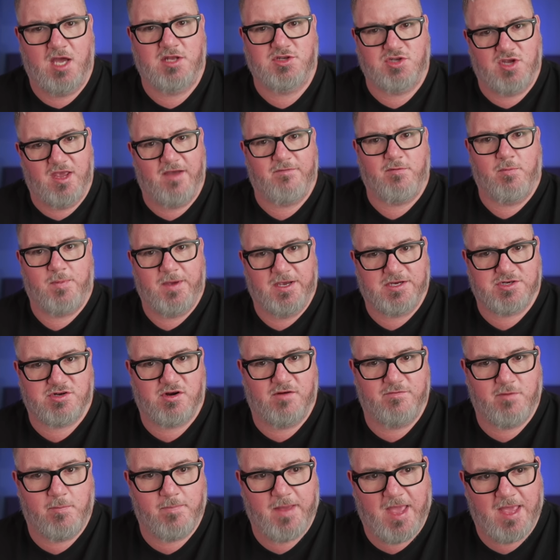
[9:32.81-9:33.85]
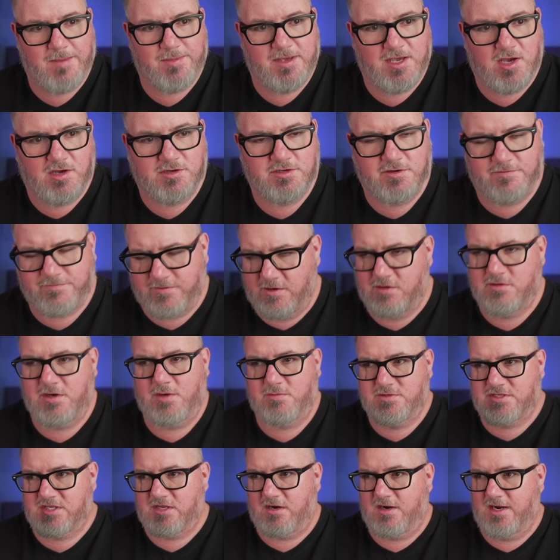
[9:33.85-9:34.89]
Do you have a picture of a baby on your phone? It
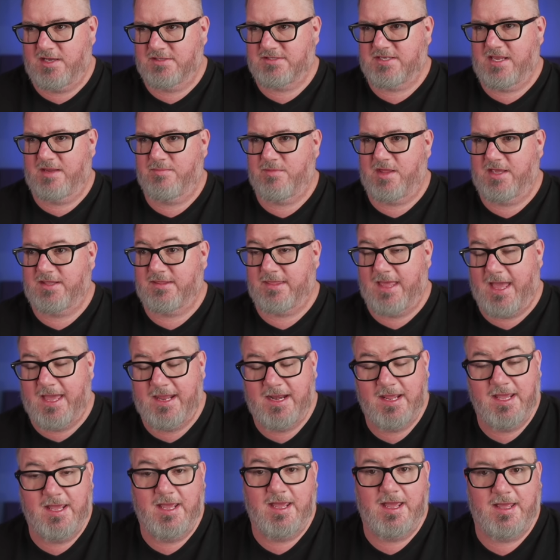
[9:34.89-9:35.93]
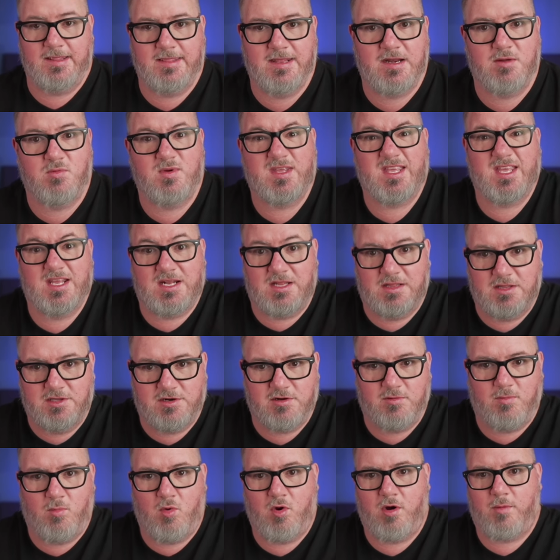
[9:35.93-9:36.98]
would start out tame like that, and then it would get a
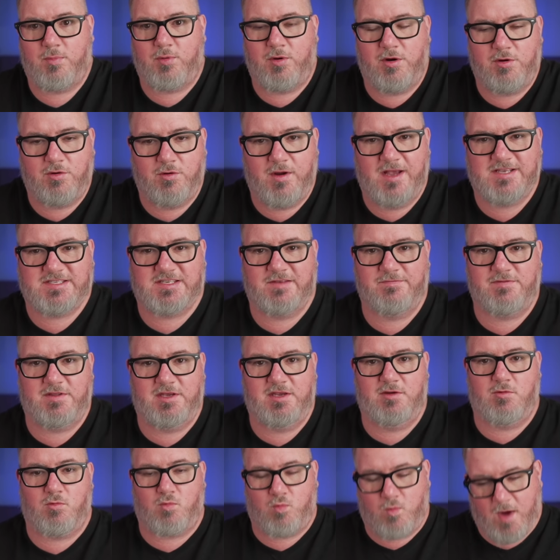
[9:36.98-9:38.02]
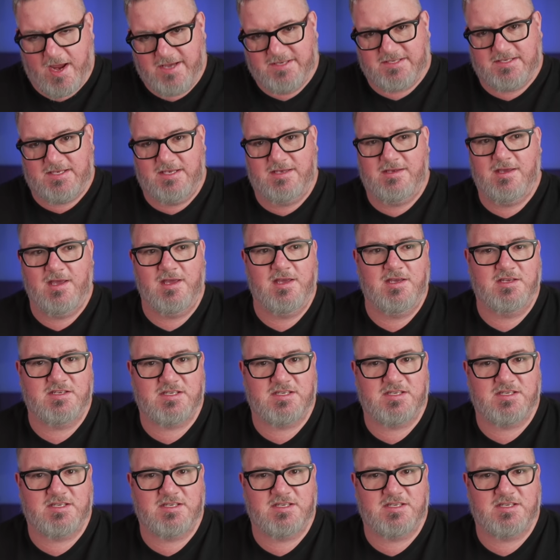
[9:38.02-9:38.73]
little more progressively racy.